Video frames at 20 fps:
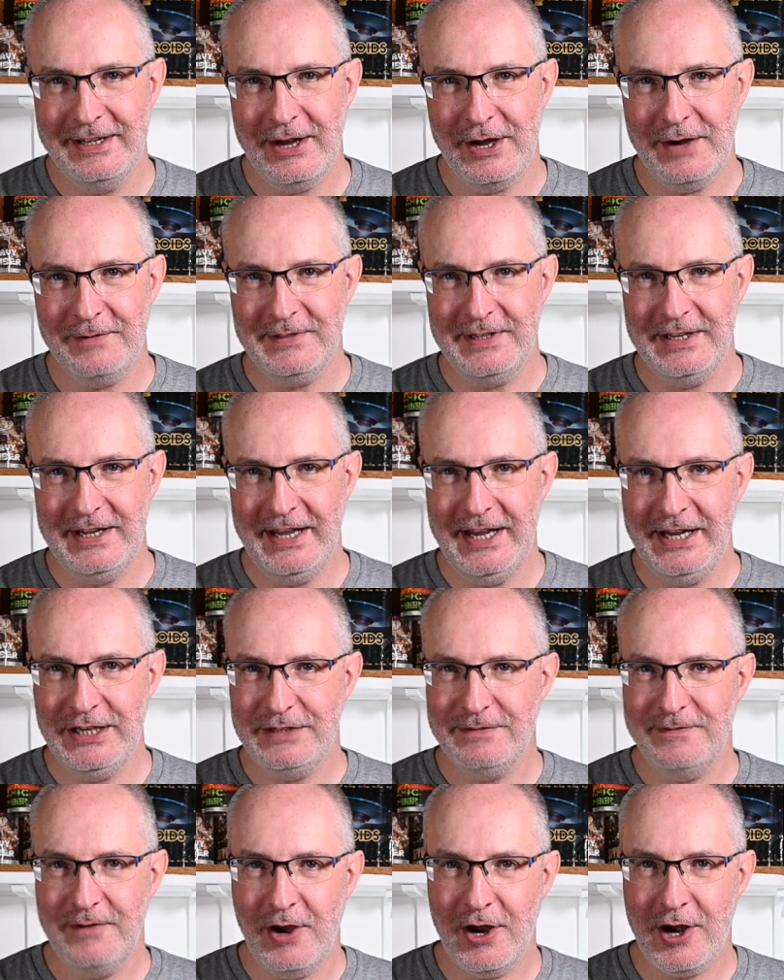After
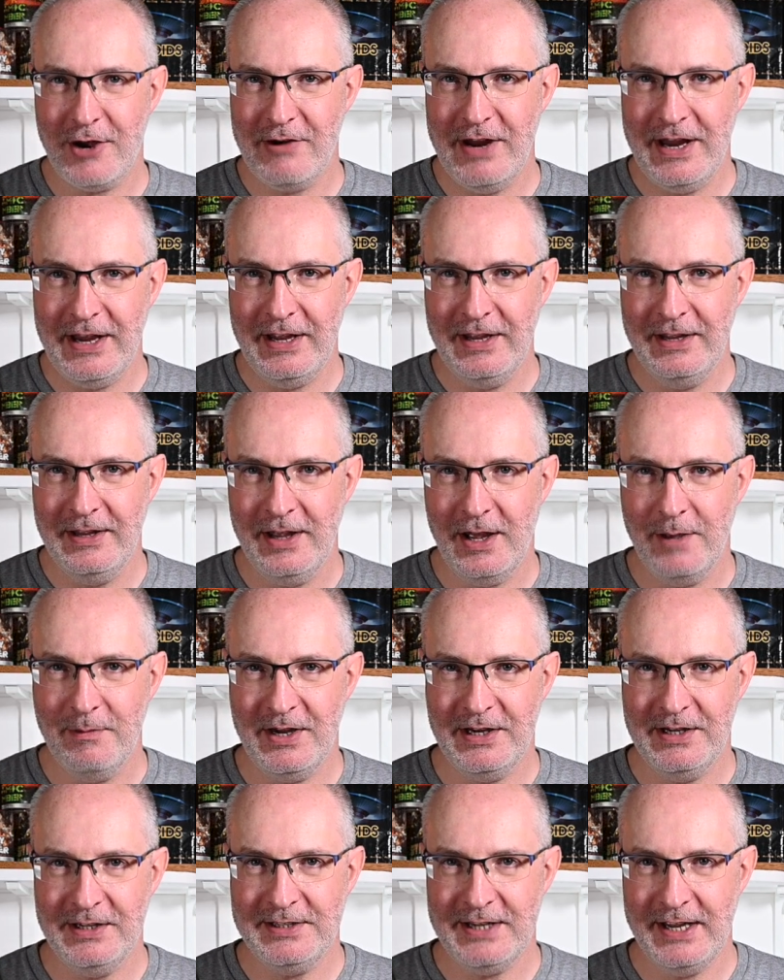each firing I'm
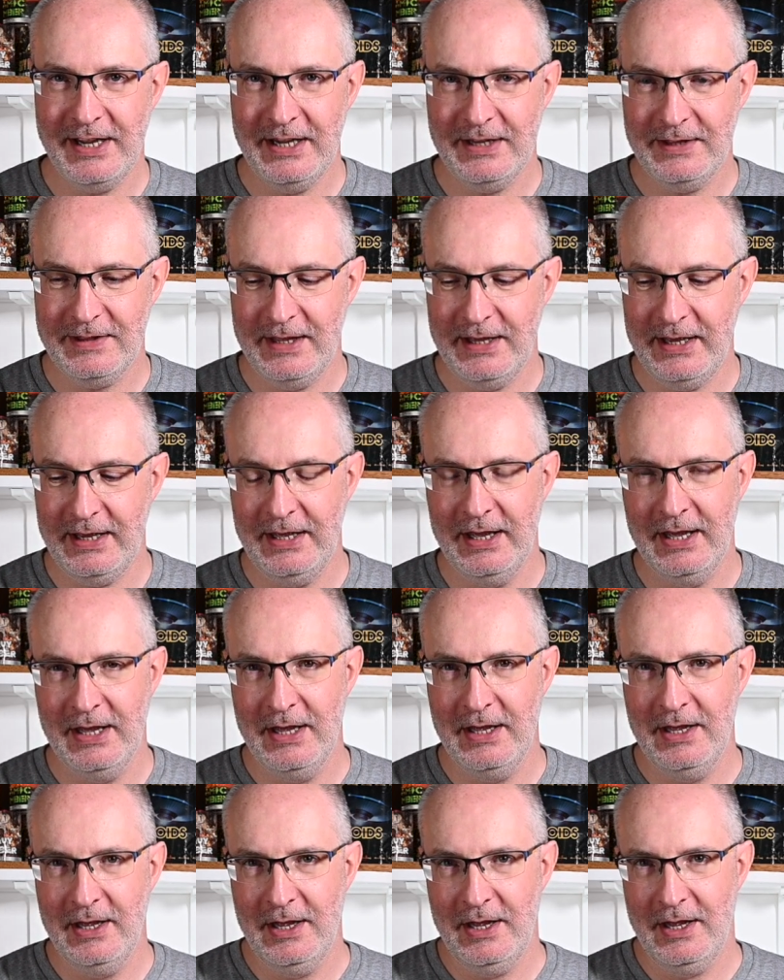going to take the
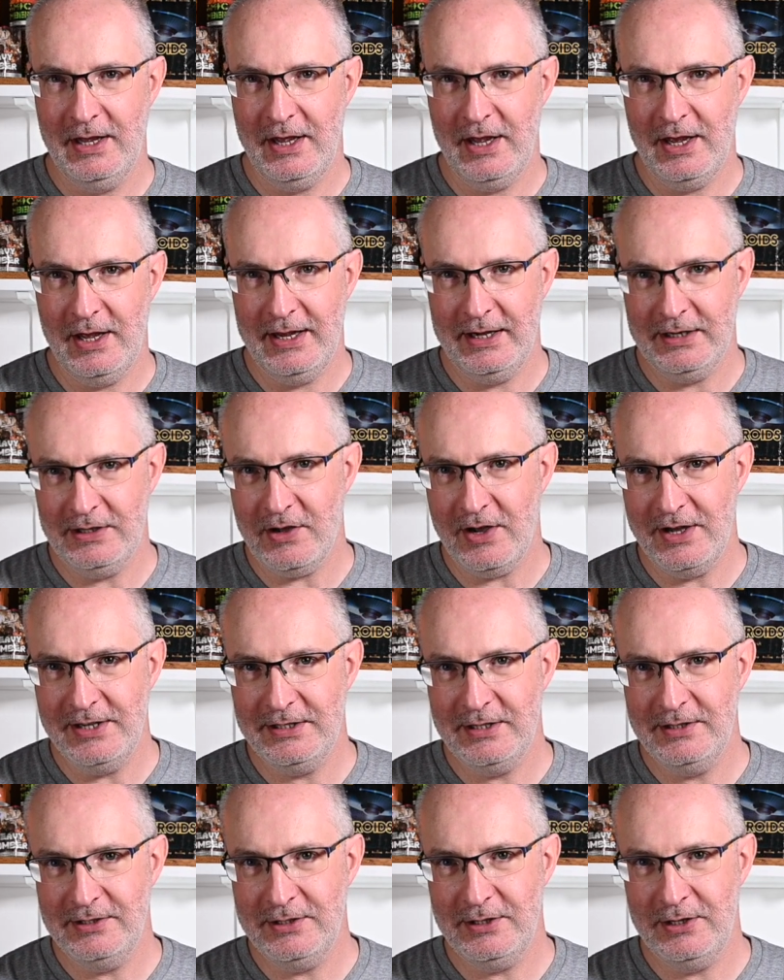
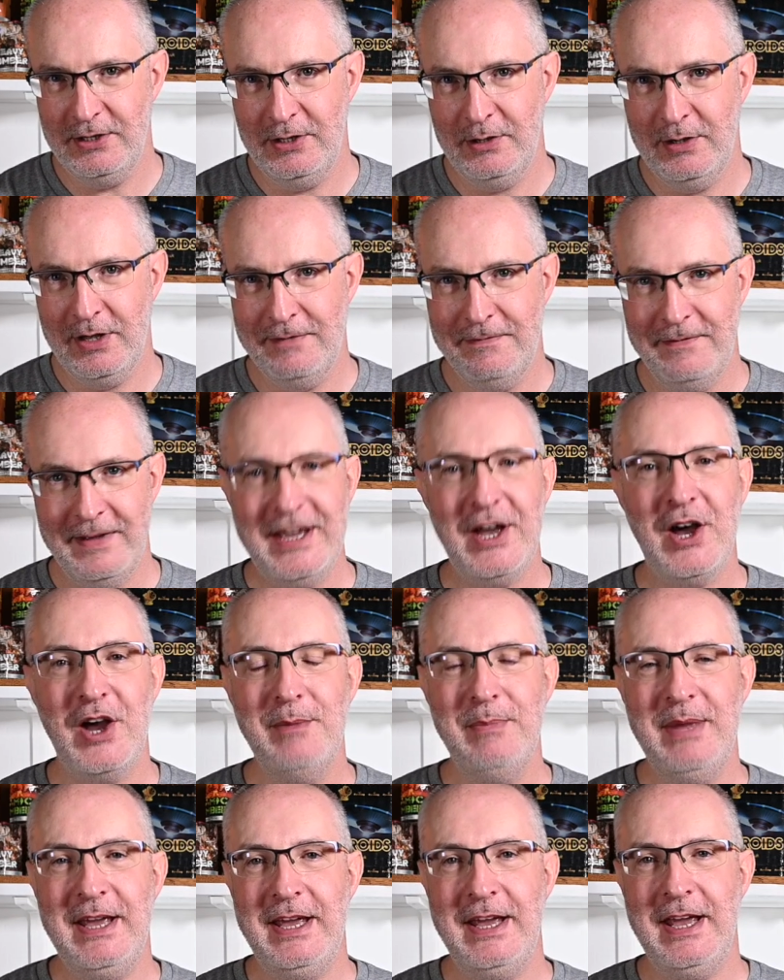igniter to a
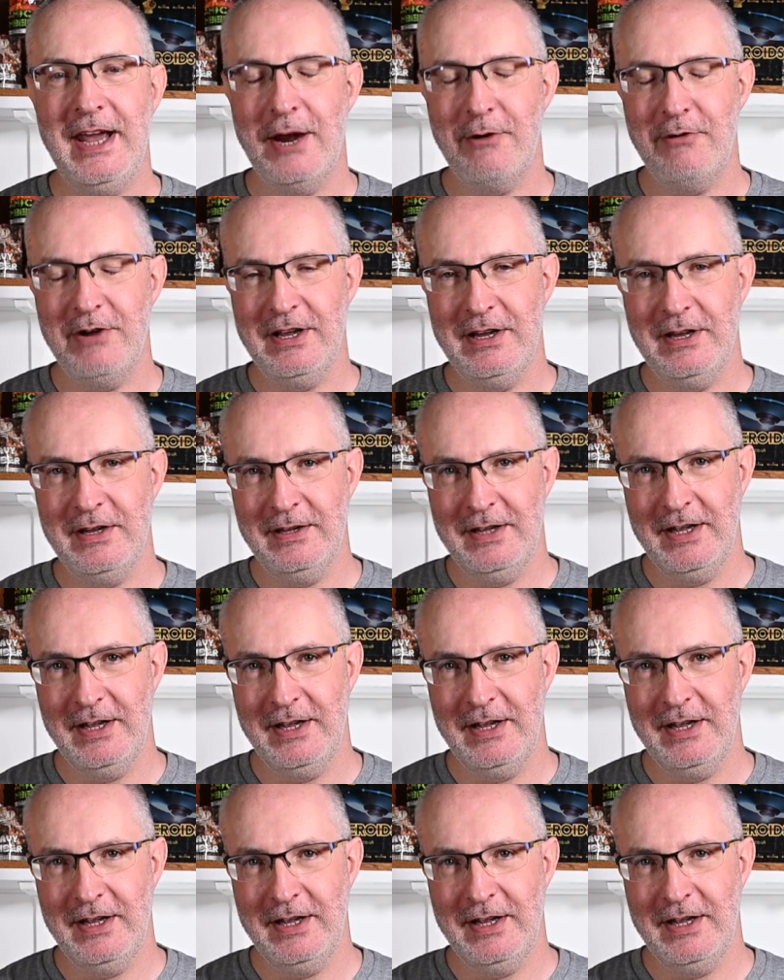VIP area.